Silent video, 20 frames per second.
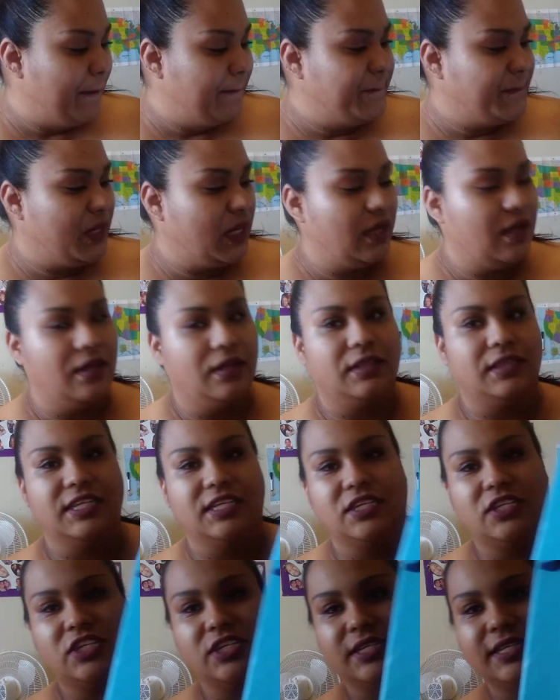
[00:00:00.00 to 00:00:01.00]
But
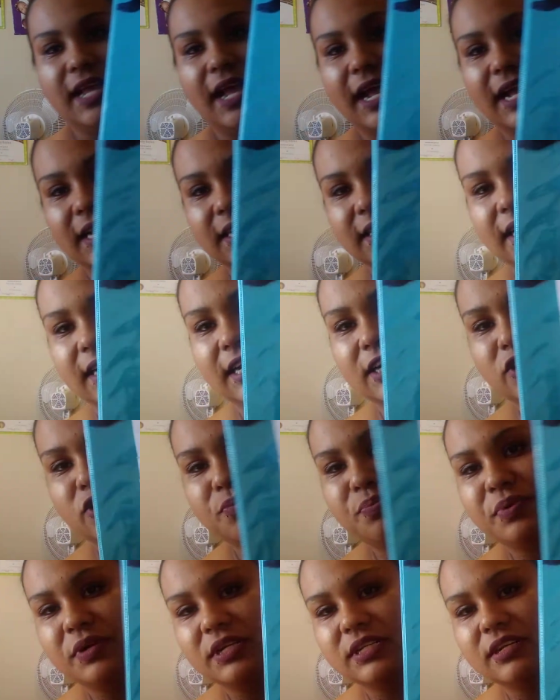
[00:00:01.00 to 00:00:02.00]
this just has, I like
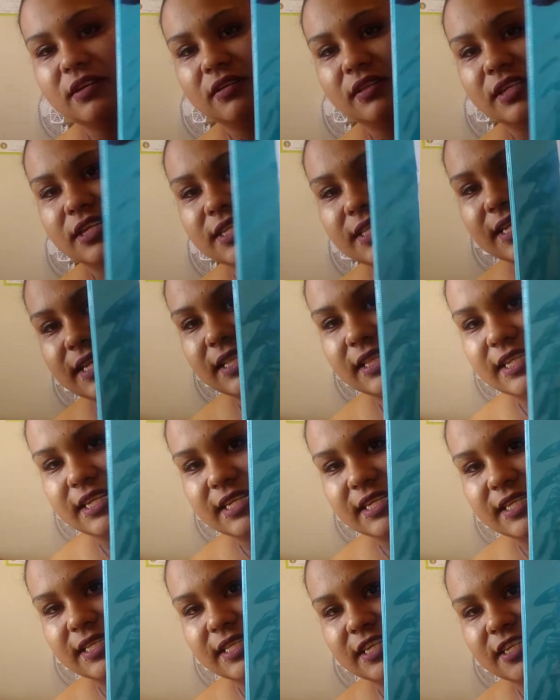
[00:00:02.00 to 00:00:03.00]
to print out things like
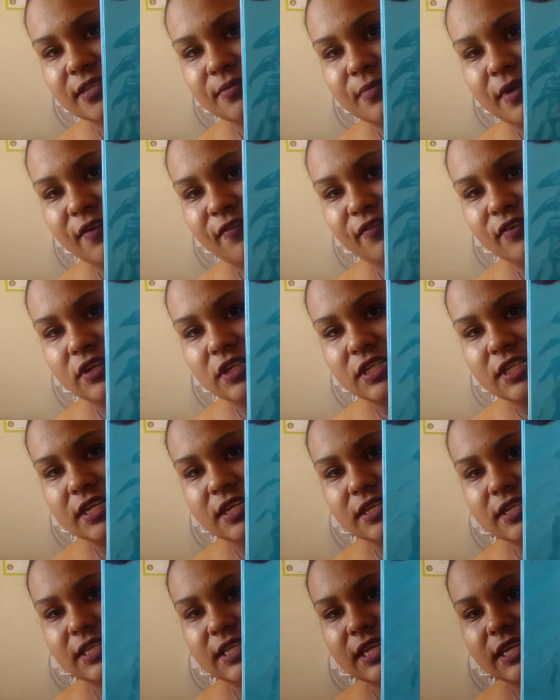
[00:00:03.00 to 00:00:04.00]
this. It says my first
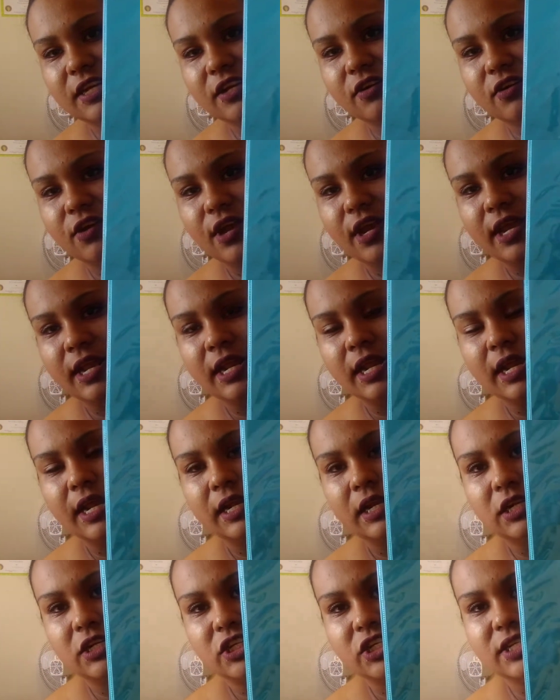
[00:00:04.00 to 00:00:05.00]
day of 2nd grade,
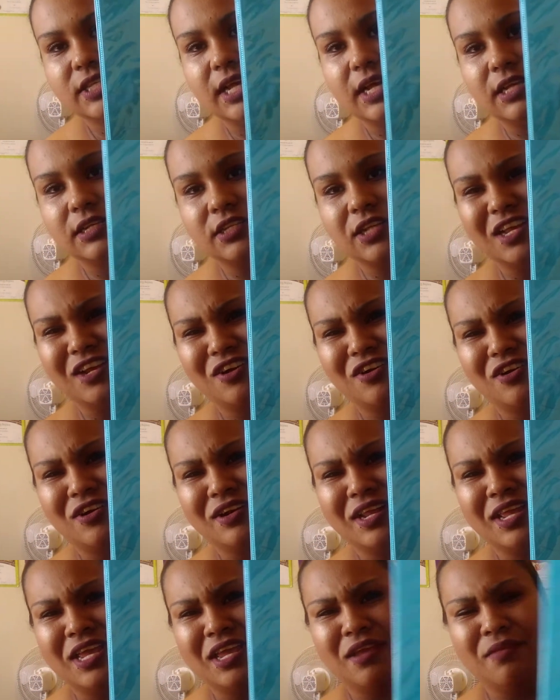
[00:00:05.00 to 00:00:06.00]
and it just has her
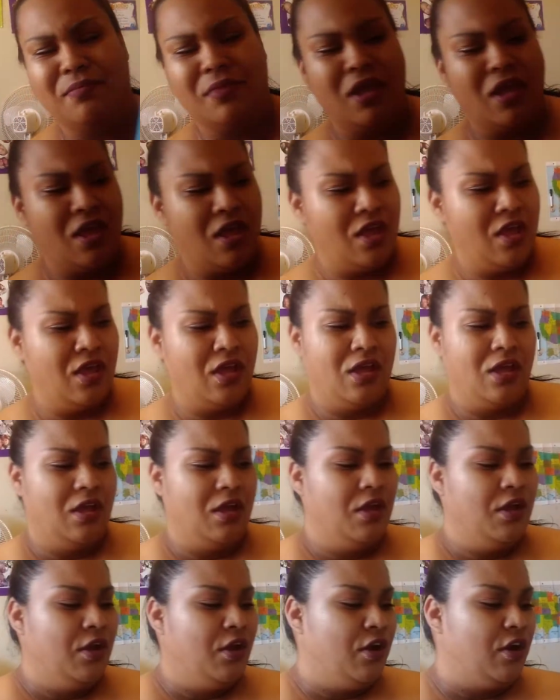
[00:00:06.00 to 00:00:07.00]
name,
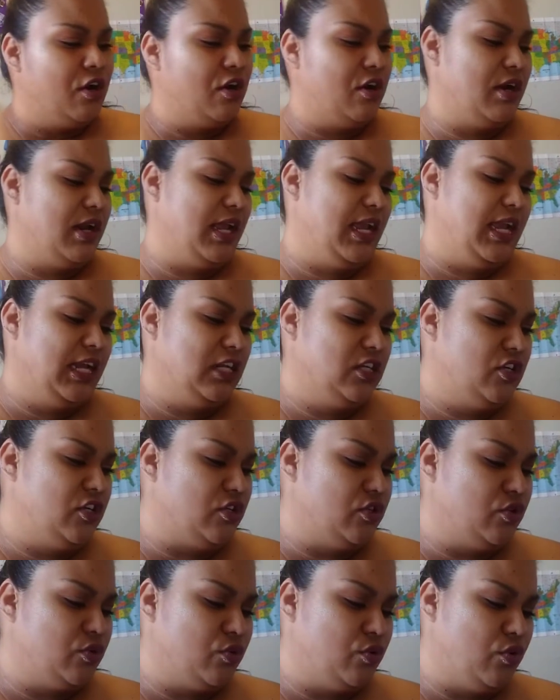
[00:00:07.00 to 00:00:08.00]
her age,
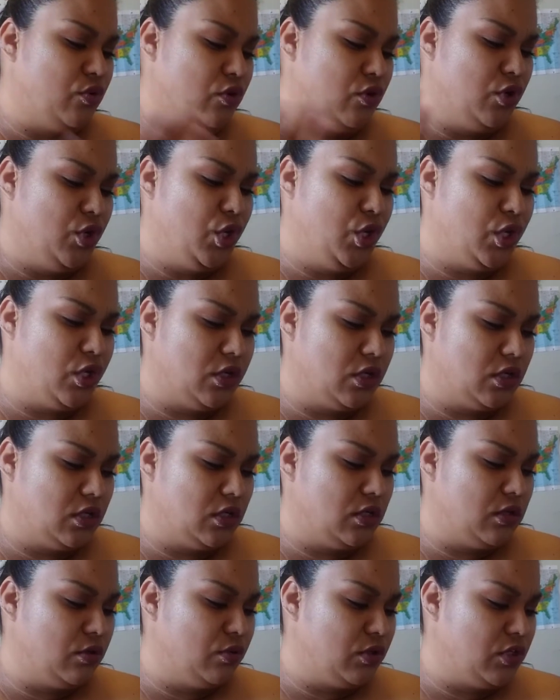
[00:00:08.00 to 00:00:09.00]
her school,
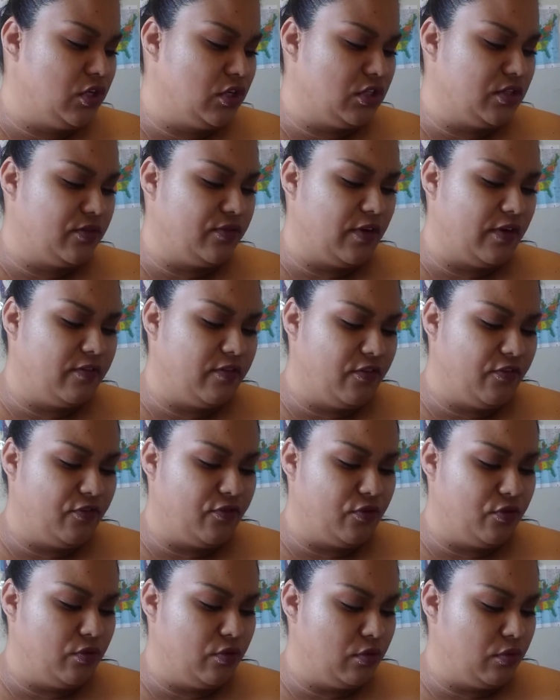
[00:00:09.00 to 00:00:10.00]
what's her favorite
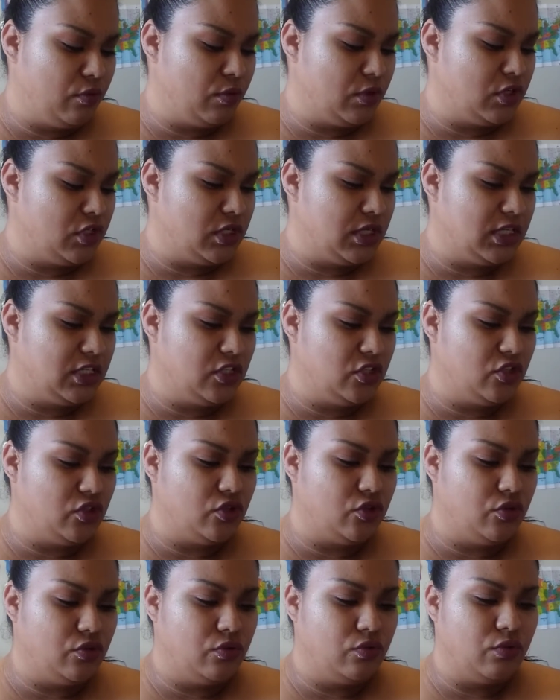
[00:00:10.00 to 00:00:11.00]
food, what she likes to
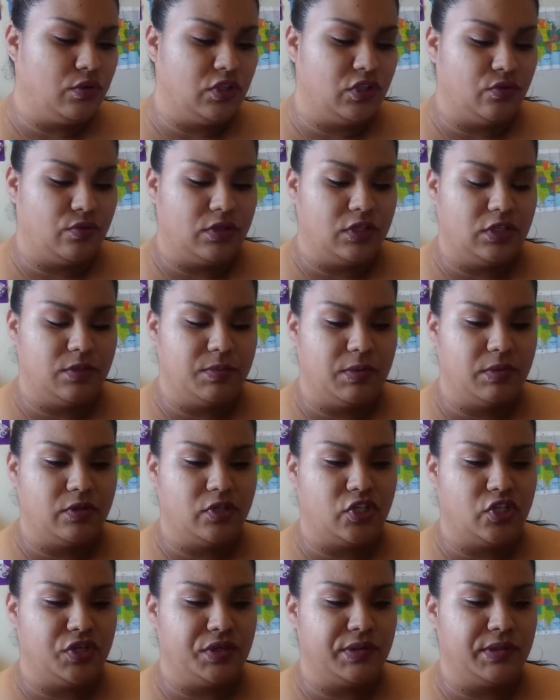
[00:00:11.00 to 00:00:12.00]
do, what she wants to be
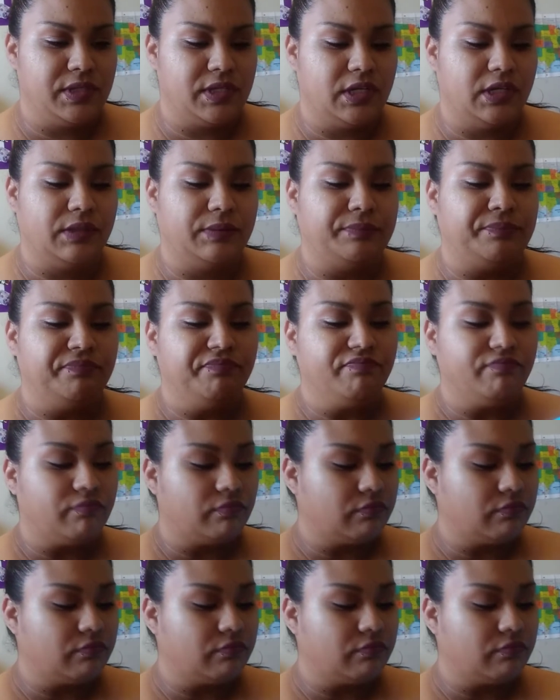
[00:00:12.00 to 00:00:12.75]
when she grows up.